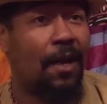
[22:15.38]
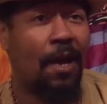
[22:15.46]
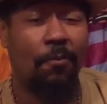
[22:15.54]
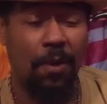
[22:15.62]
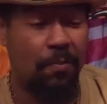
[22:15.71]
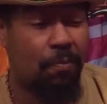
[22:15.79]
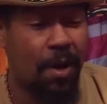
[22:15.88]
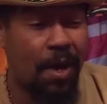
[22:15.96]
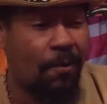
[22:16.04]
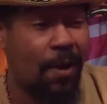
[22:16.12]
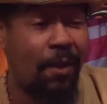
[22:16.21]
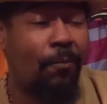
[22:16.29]
And we
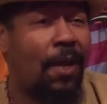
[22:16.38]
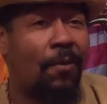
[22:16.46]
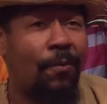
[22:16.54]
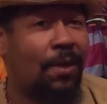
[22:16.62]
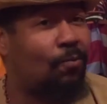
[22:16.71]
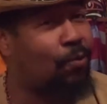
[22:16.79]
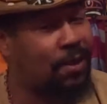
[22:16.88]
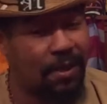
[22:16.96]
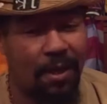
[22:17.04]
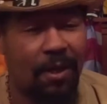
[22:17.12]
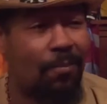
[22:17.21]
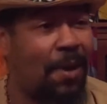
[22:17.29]

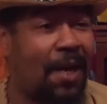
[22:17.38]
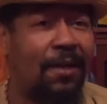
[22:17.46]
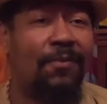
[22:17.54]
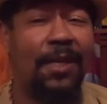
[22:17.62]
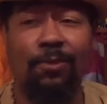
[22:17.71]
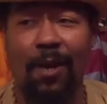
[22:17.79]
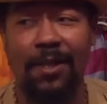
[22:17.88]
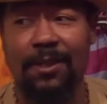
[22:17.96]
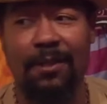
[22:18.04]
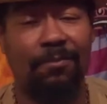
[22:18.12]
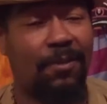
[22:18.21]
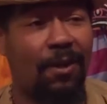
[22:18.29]
dug up out of it. That's why I
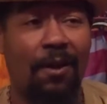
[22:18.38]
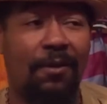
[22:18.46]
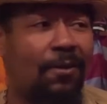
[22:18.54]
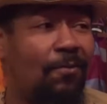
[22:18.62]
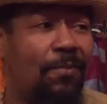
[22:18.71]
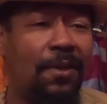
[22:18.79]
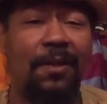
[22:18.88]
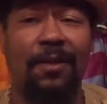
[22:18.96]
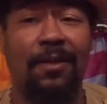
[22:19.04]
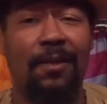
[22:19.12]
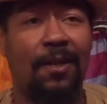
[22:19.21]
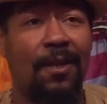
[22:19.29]
say, dog, don't
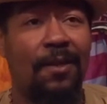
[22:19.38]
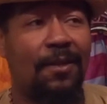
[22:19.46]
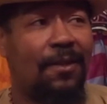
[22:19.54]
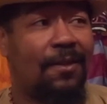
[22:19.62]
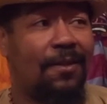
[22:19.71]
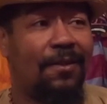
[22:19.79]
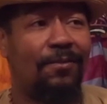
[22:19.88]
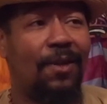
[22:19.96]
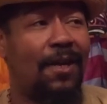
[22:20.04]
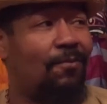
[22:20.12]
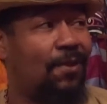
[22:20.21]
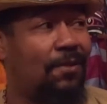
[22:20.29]
be
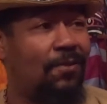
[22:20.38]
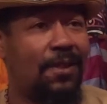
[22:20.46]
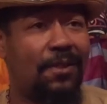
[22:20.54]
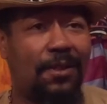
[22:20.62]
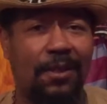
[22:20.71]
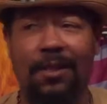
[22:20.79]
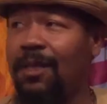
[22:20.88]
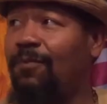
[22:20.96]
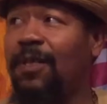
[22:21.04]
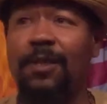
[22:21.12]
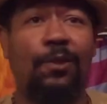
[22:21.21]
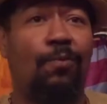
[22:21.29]
like we
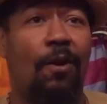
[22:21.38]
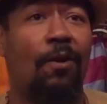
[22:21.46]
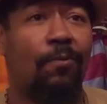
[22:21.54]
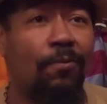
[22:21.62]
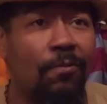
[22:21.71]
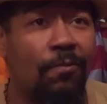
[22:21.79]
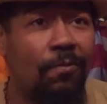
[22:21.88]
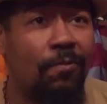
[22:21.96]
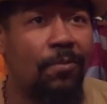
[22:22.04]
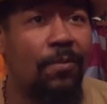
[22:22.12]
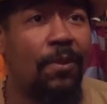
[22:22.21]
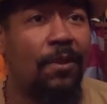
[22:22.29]
even this small
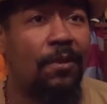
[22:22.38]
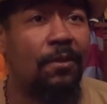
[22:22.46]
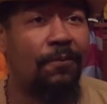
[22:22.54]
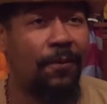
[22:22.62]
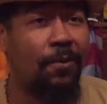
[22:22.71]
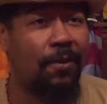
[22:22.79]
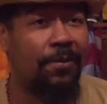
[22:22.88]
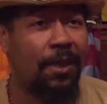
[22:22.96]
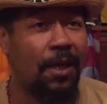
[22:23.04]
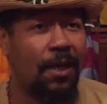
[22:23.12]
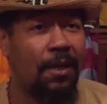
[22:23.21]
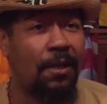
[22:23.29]
room. You feel what I'm
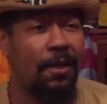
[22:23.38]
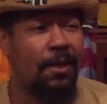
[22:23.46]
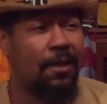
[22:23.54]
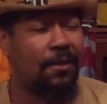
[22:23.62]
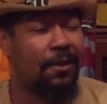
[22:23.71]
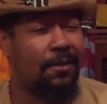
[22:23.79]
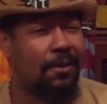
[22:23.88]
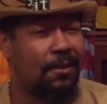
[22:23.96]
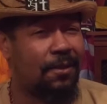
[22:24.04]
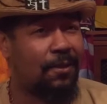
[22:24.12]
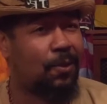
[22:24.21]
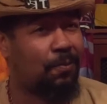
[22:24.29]
saying?
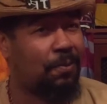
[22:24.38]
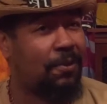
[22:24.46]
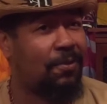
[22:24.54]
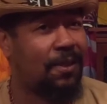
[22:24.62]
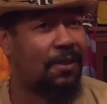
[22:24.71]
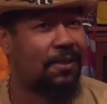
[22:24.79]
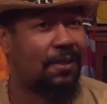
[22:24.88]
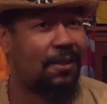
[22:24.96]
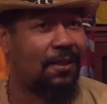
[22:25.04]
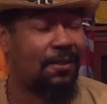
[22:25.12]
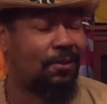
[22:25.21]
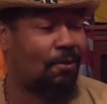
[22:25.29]
The spirit that's in
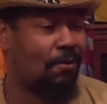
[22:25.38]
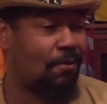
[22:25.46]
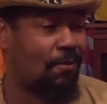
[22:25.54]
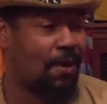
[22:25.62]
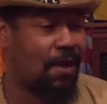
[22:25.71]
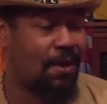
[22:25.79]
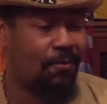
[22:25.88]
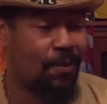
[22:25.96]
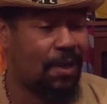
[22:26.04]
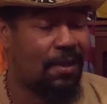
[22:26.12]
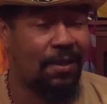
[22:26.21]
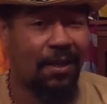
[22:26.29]
here. So
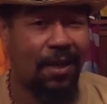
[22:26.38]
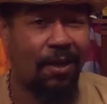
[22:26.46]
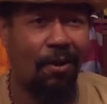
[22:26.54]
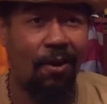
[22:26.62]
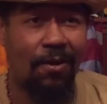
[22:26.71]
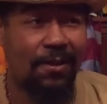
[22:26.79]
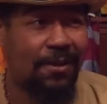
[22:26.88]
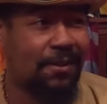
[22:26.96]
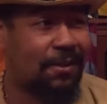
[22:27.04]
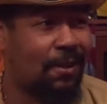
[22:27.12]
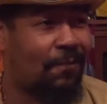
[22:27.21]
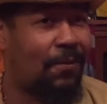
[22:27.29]
we looking at all of this
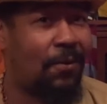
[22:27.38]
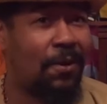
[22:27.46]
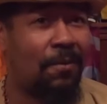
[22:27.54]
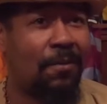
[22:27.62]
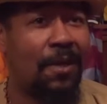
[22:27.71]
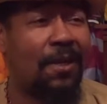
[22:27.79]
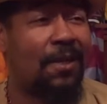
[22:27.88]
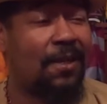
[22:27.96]
stuff on here, man.